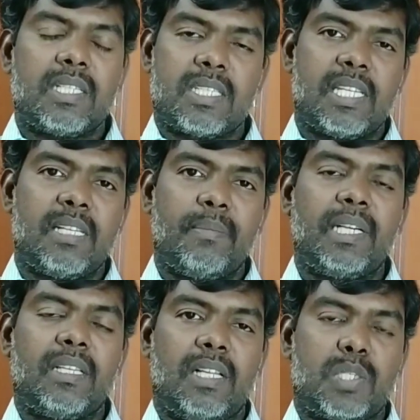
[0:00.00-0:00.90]
So it's nothing
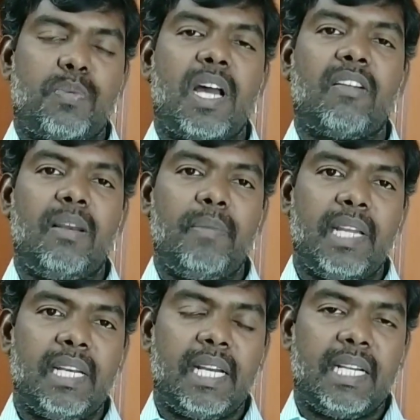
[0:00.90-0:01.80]
but the spark will be
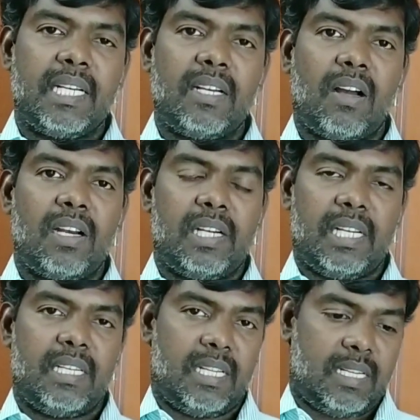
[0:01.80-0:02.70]
ignited.
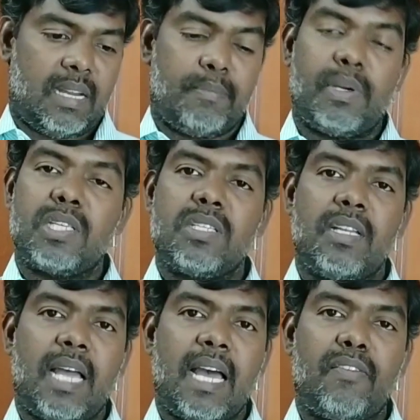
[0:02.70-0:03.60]
Already the compressed
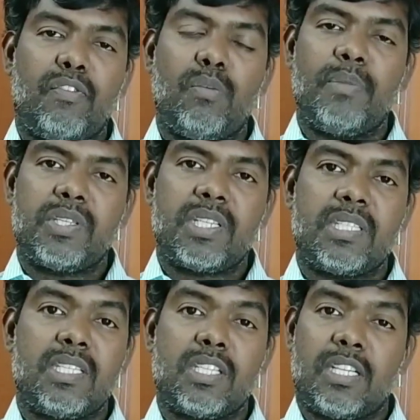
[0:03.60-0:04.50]
air fuel mixture
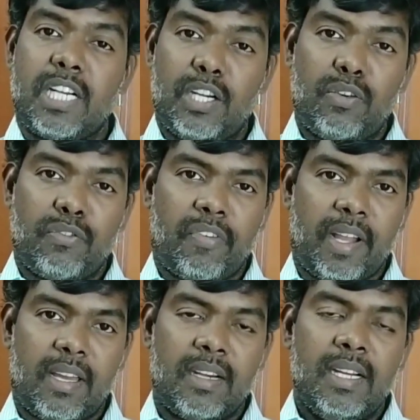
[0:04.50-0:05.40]
is ready to
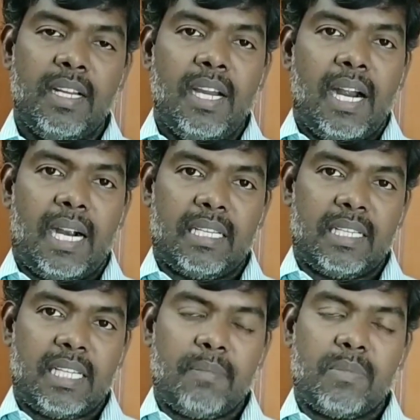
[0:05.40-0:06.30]
fire. At
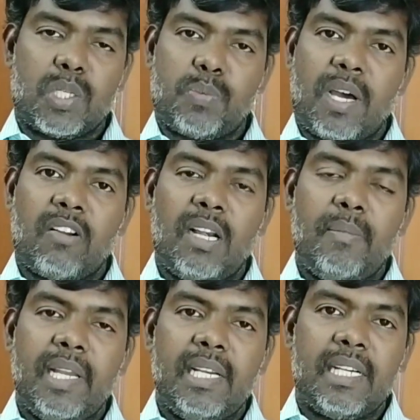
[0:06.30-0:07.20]
that time the spark will
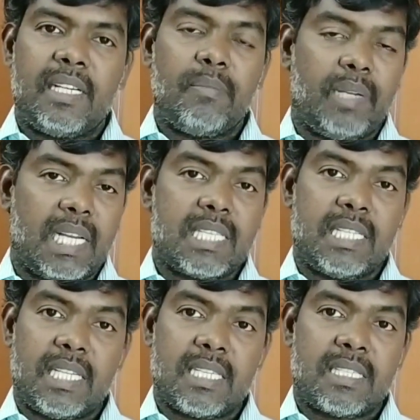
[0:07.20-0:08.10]
be ignited, because
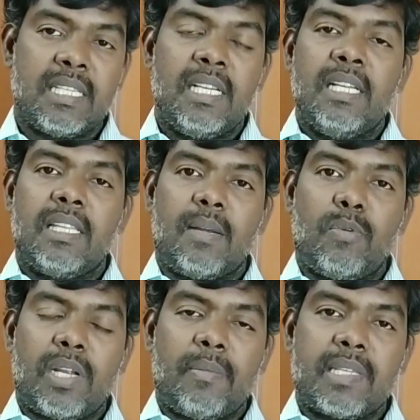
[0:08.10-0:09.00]
it is
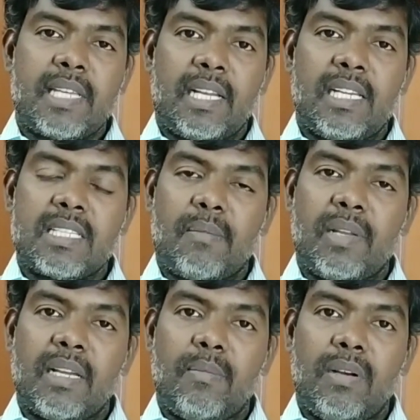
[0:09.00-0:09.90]
thermodynamic cycle is
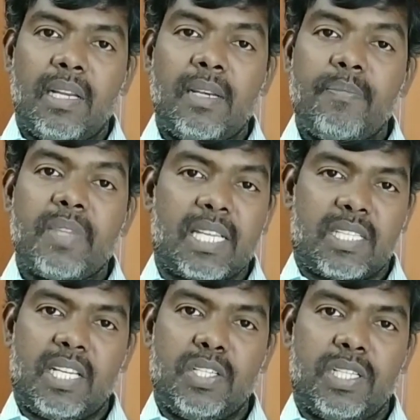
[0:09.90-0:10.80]
applicable in
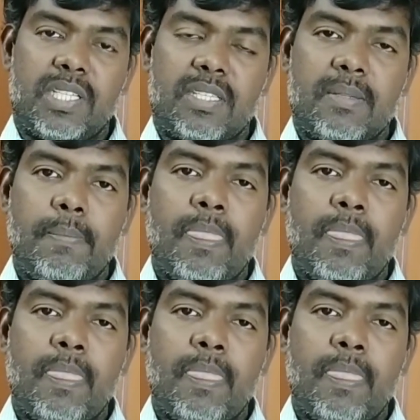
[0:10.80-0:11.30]
SI engines.